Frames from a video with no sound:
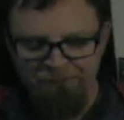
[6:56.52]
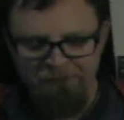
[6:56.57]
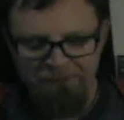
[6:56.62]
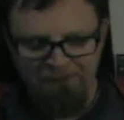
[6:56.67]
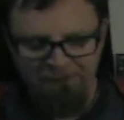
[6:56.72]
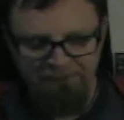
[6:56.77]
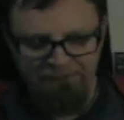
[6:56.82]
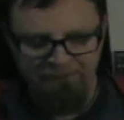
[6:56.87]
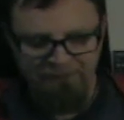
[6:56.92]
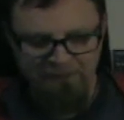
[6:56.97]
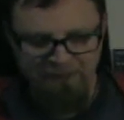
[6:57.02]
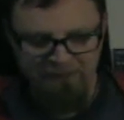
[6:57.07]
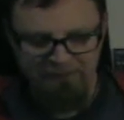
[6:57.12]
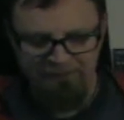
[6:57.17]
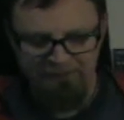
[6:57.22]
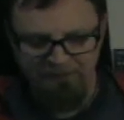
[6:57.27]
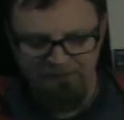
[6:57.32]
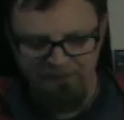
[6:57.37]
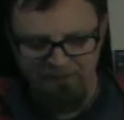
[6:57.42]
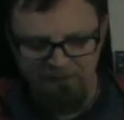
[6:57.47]
in that,
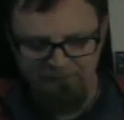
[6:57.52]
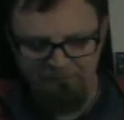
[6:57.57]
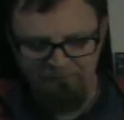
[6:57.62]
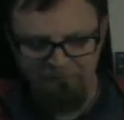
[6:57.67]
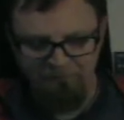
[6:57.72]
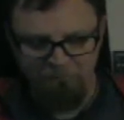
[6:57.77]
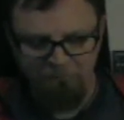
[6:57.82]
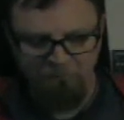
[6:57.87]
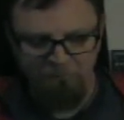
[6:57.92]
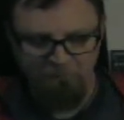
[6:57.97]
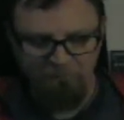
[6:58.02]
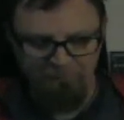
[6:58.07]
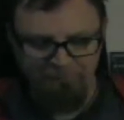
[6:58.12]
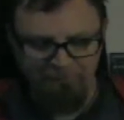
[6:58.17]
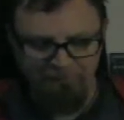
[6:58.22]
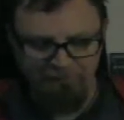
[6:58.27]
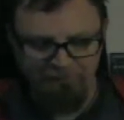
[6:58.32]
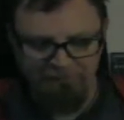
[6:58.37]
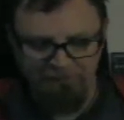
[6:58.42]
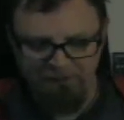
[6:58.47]
um, ooh, I